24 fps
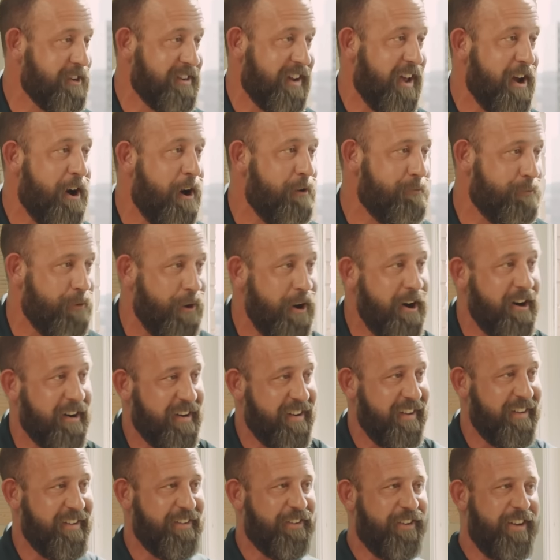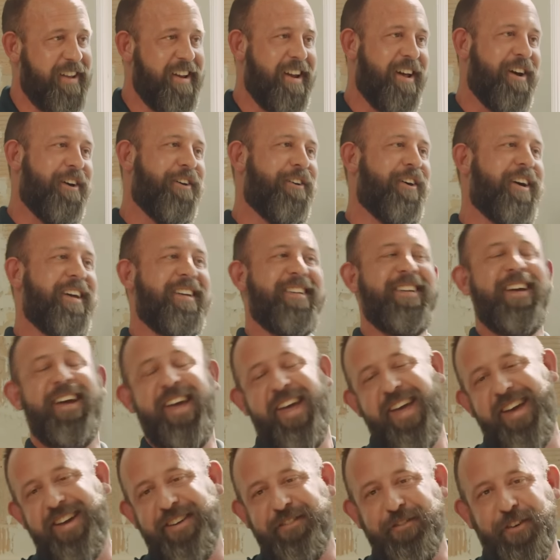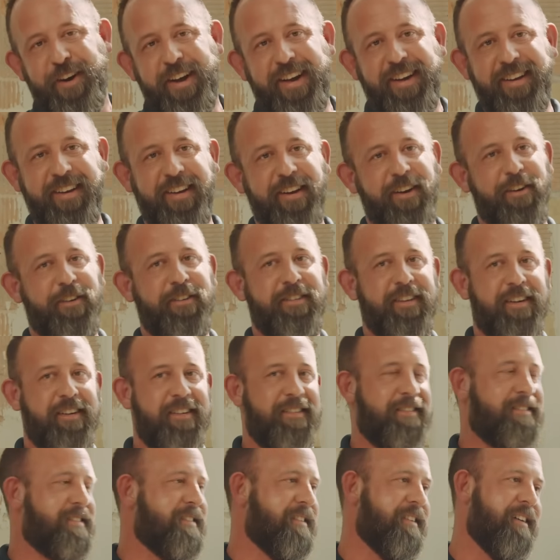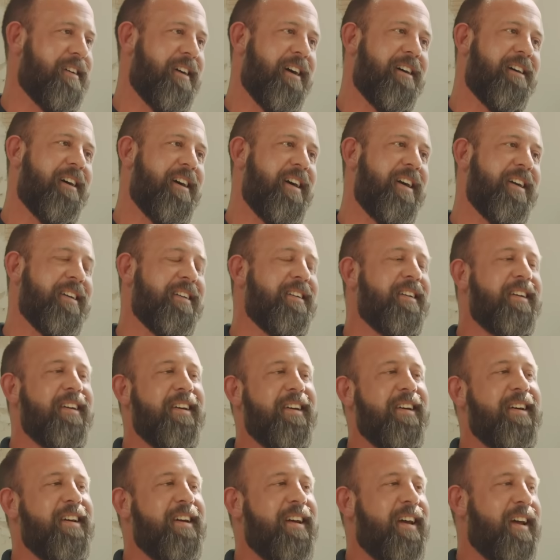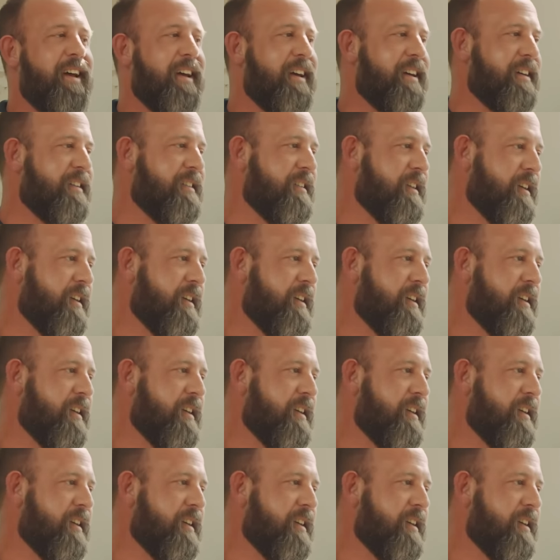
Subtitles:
a day off work and went, to LA. And,